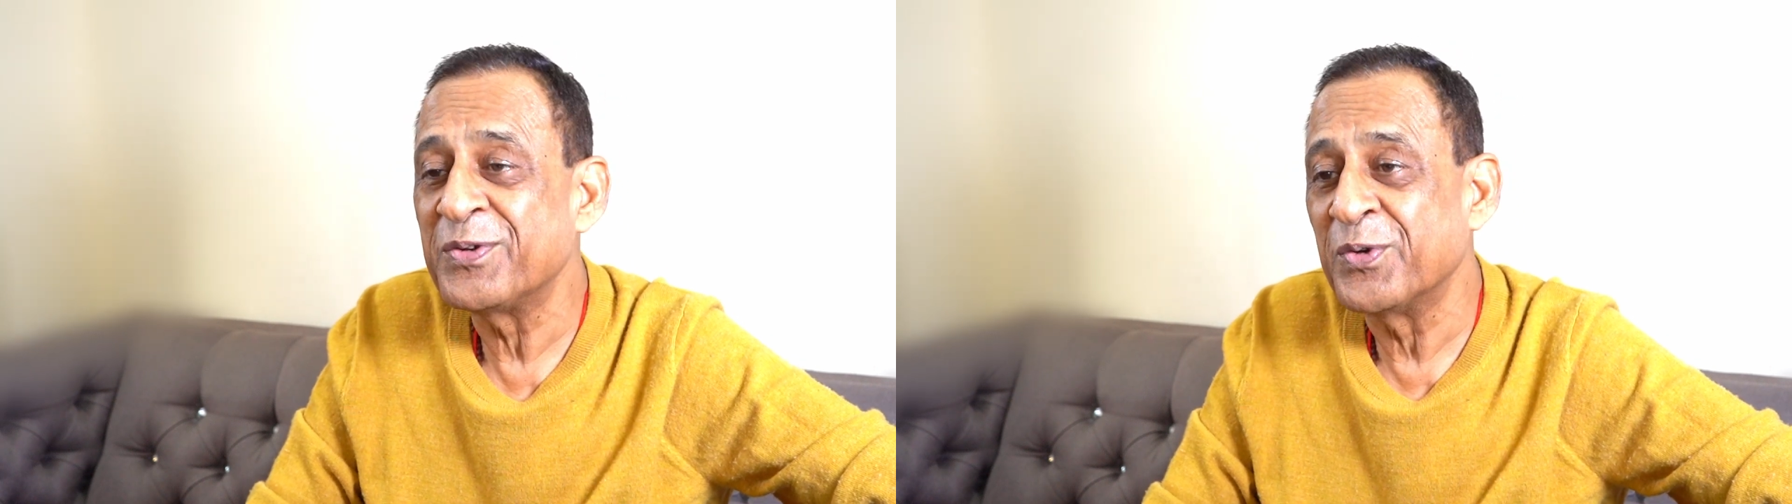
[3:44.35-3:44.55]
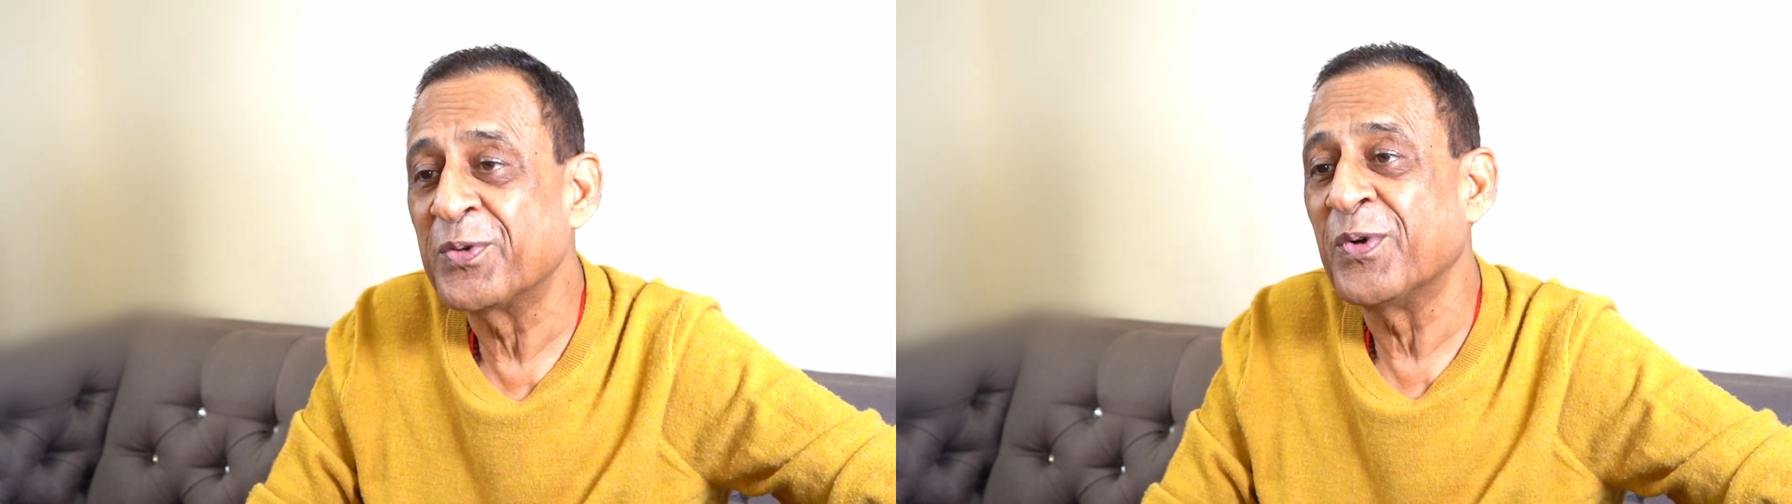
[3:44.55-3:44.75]

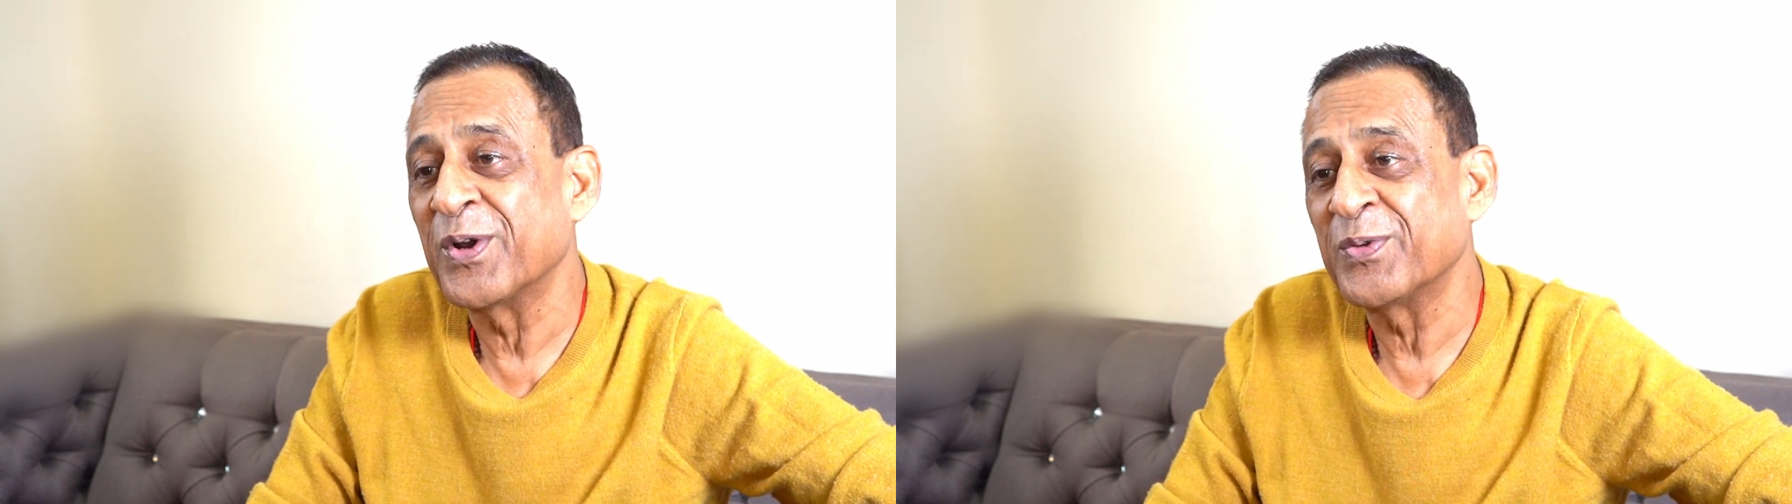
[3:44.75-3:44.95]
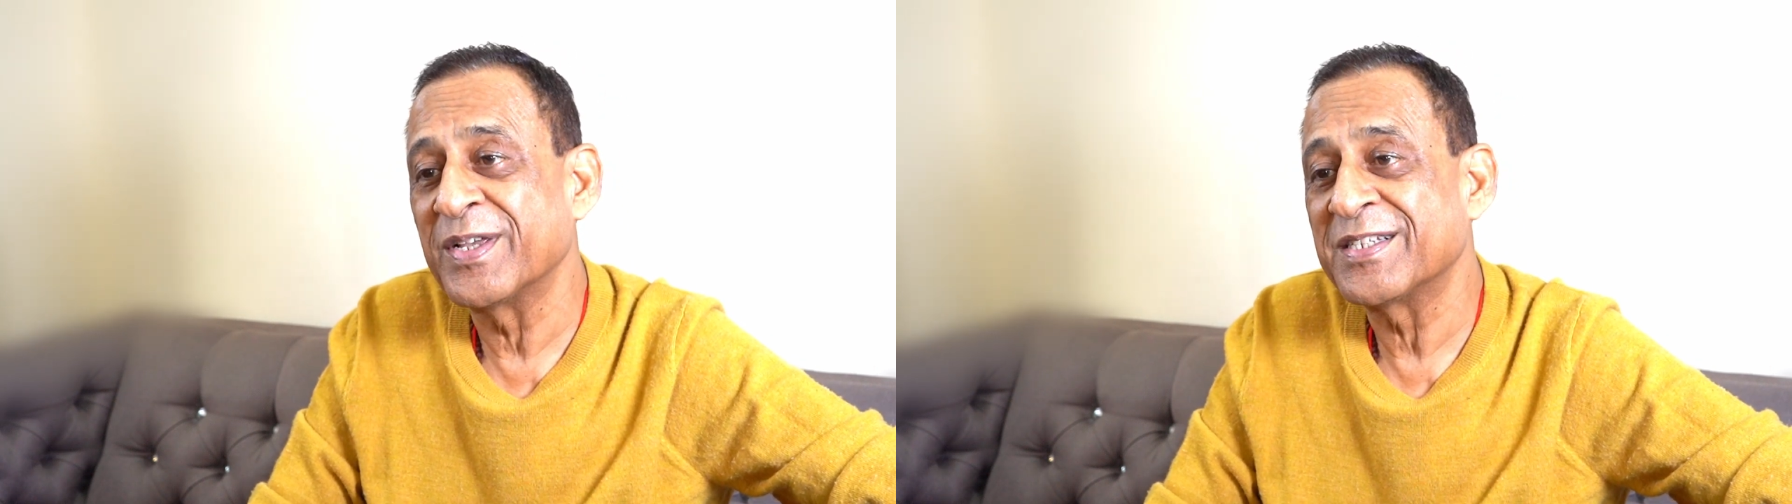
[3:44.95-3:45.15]
don't
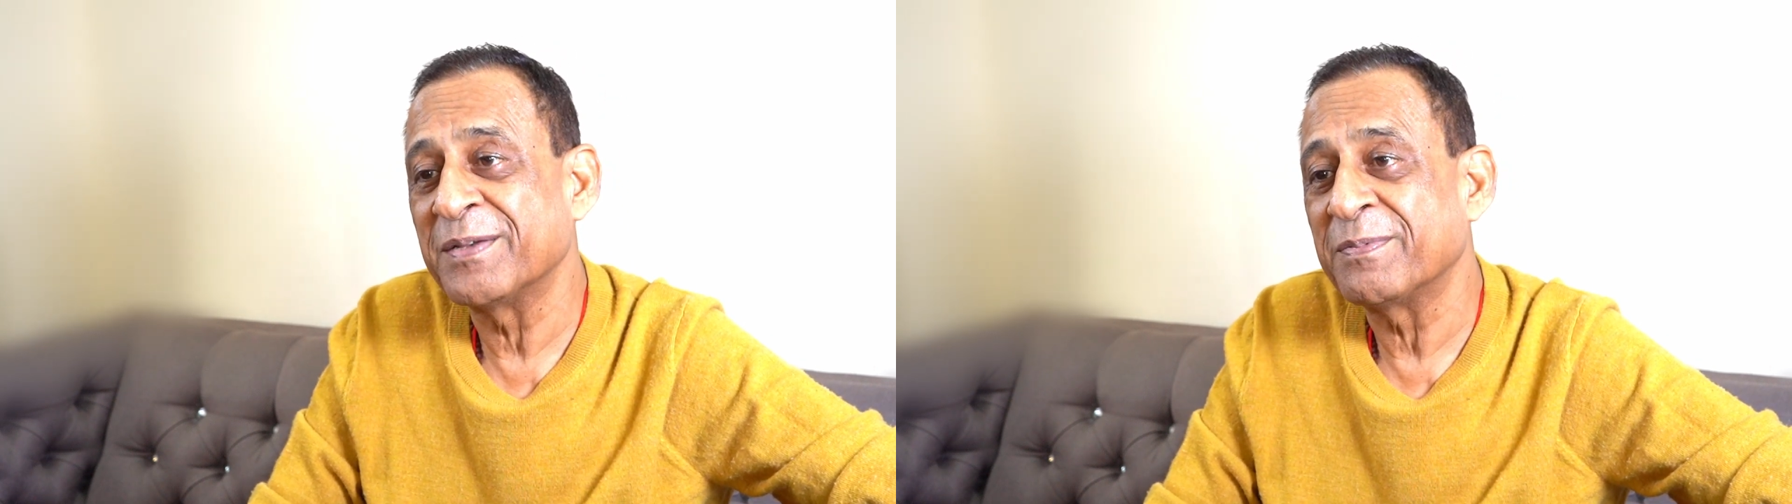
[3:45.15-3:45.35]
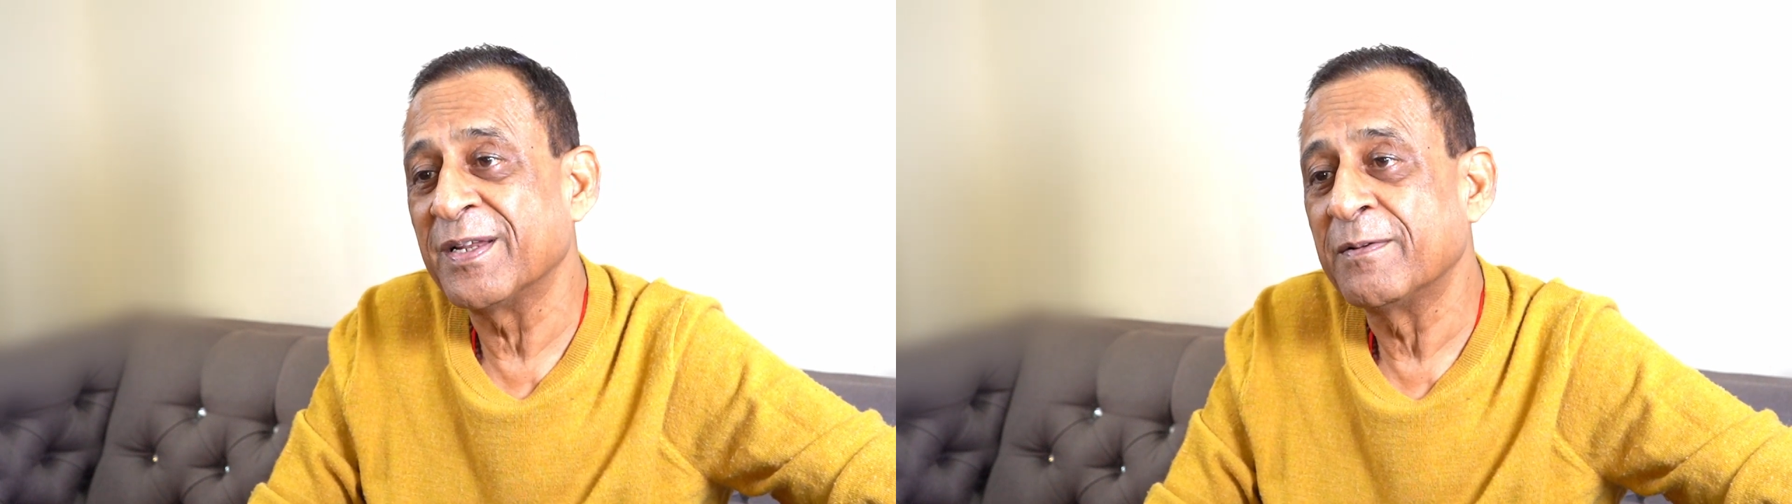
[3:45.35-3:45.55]
want to accept it.